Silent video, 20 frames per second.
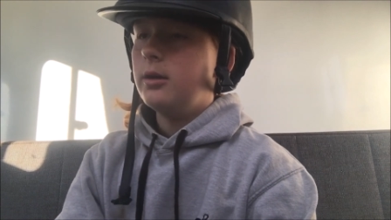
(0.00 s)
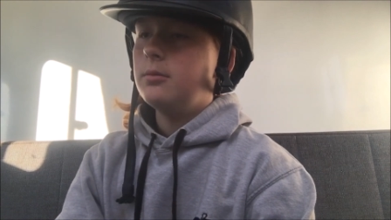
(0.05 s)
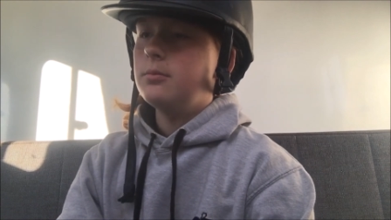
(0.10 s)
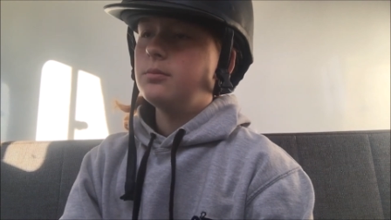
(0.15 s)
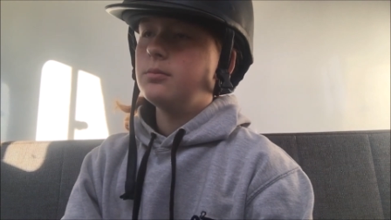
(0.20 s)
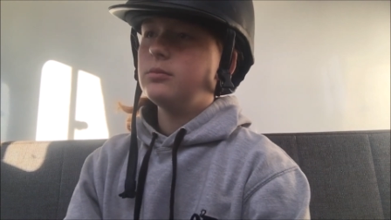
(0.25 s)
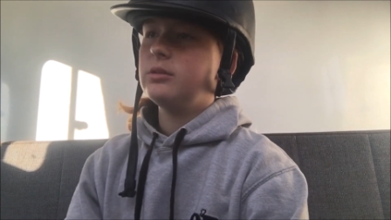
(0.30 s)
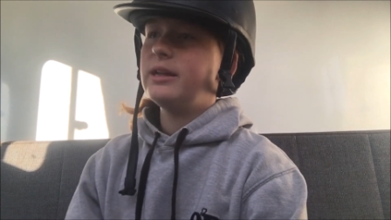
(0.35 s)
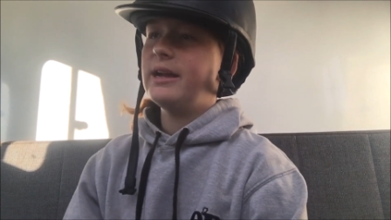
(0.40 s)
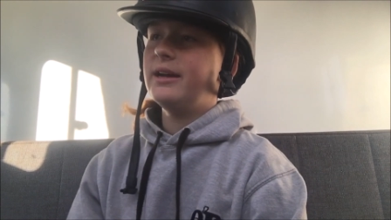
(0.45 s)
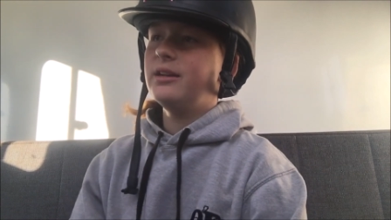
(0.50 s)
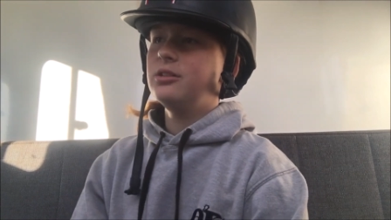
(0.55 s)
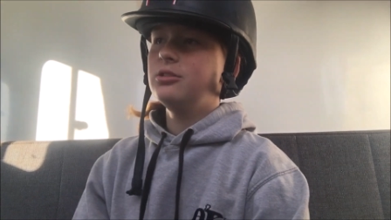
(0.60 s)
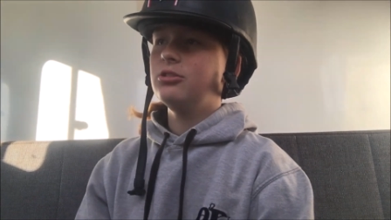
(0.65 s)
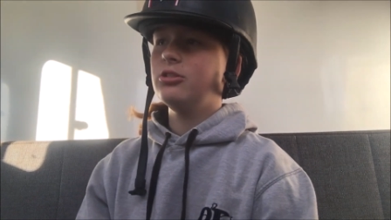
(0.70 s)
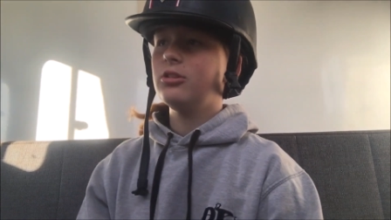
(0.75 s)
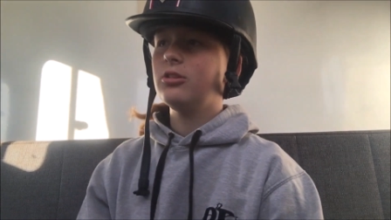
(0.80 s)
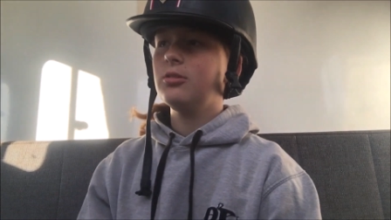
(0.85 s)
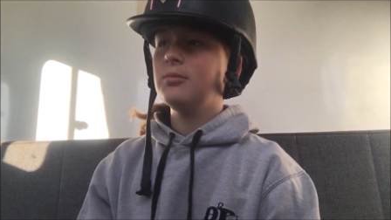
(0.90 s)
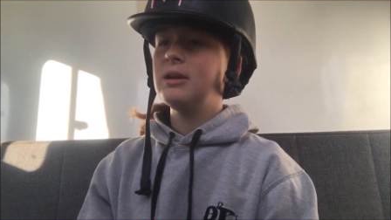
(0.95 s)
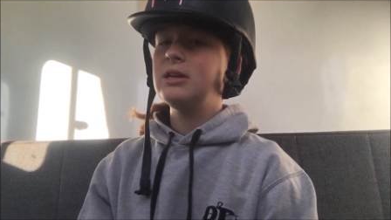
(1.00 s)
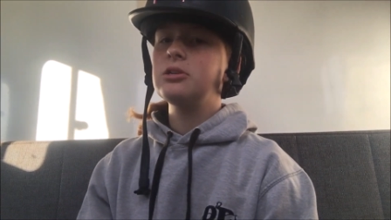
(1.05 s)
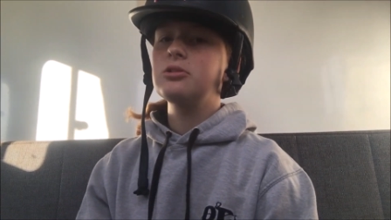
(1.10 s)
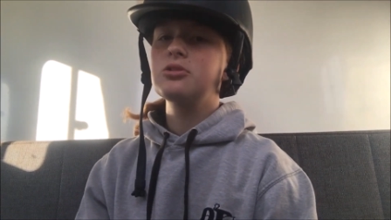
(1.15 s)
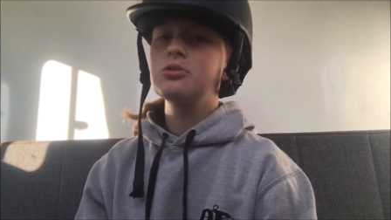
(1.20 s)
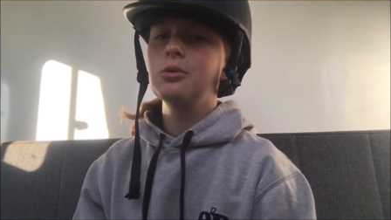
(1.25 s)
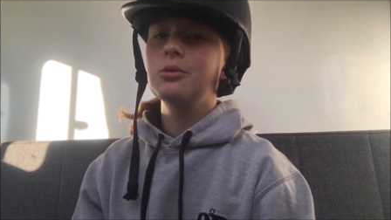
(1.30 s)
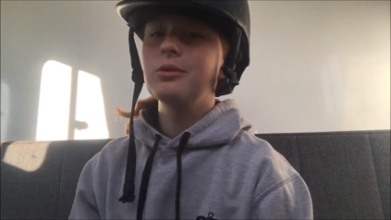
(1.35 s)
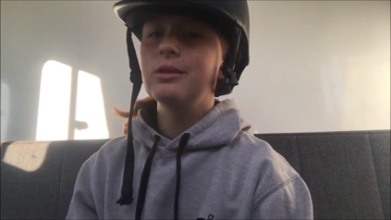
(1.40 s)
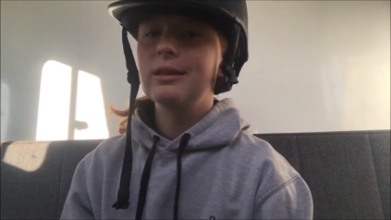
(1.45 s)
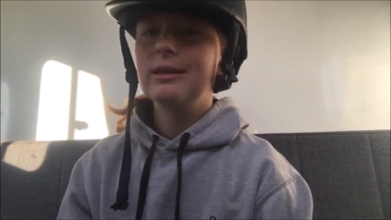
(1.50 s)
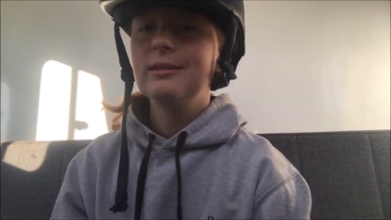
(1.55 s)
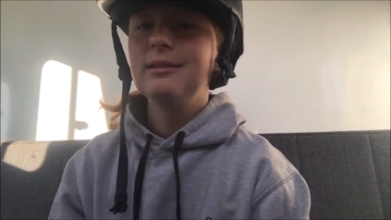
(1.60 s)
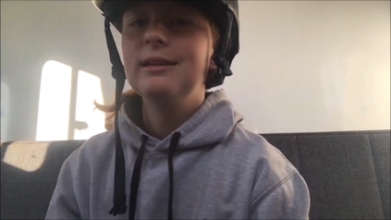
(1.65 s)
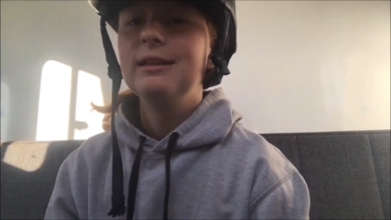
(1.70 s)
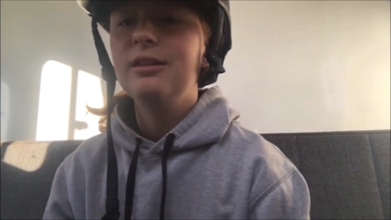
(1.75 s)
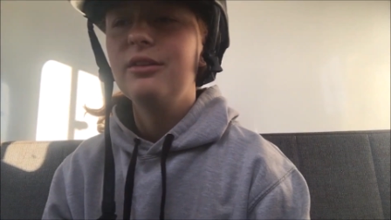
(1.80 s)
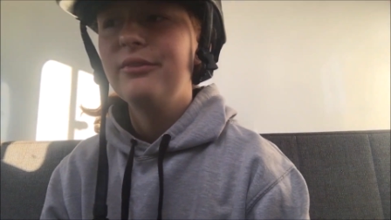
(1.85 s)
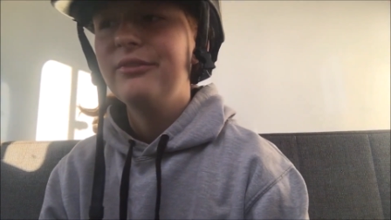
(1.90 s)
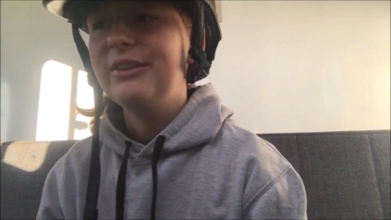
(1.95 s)
um, yeah, just to make sure that
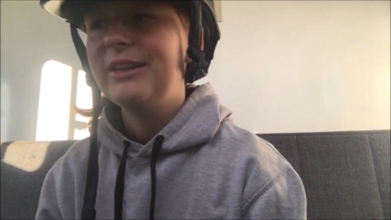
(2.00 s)
he's